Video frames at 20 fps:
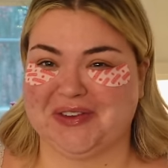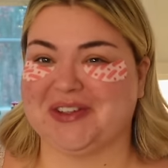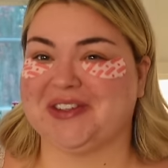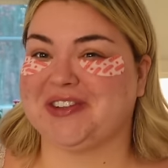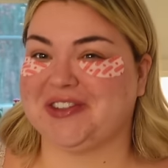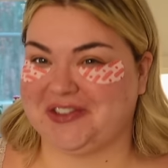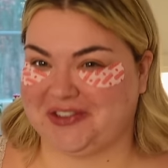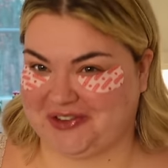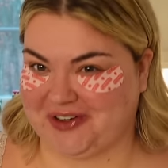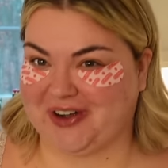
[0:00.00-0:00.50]

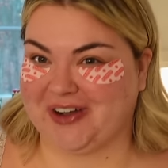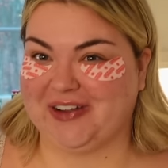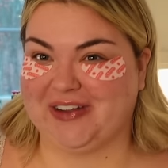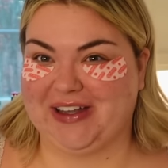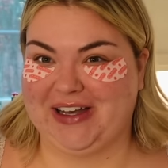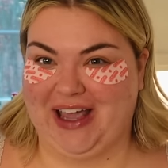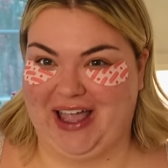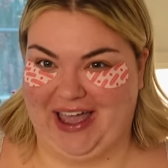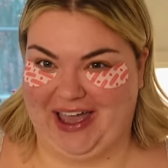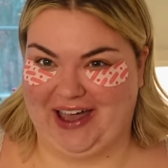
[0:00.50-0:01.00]
struggle
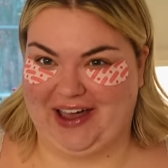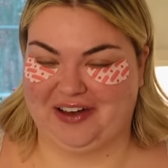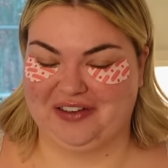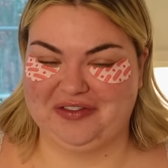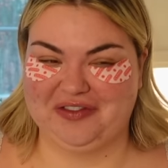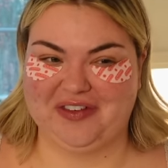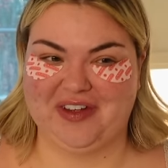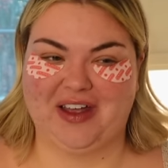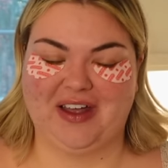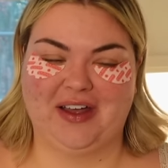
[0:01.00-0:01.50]
and a
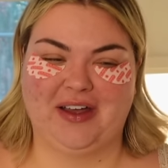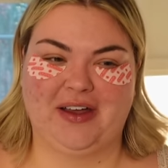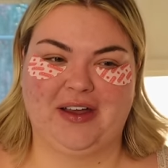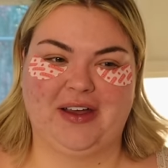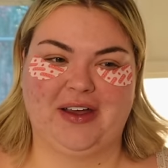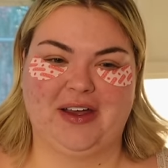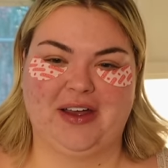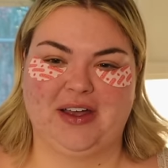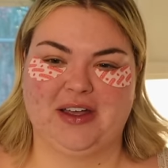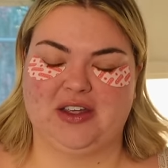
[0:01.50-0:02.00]
half.
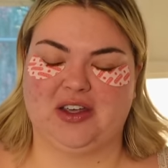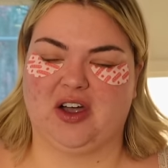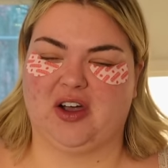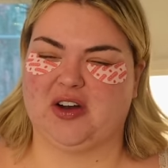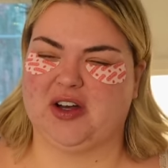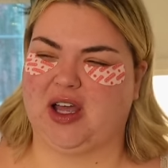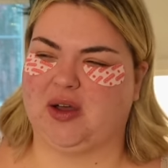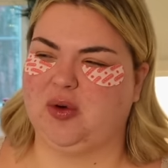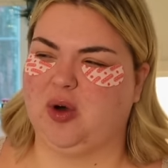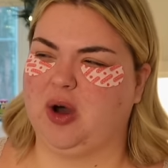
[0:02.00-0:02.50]
Yara
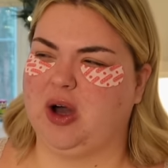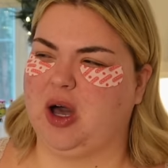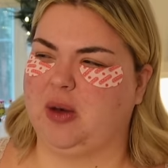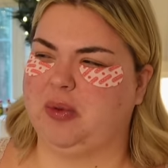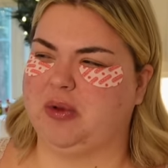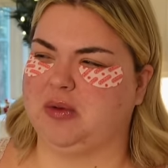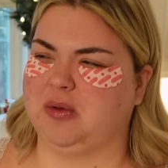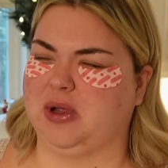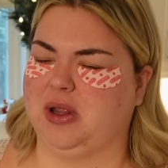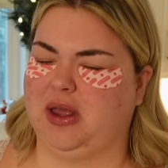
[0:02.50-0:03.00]
and I woke up
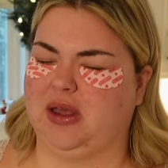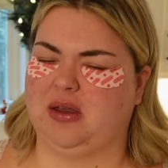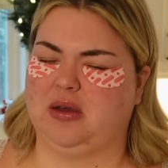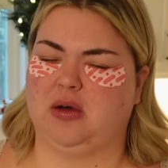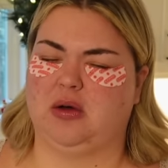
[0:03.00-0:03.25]
and we're like,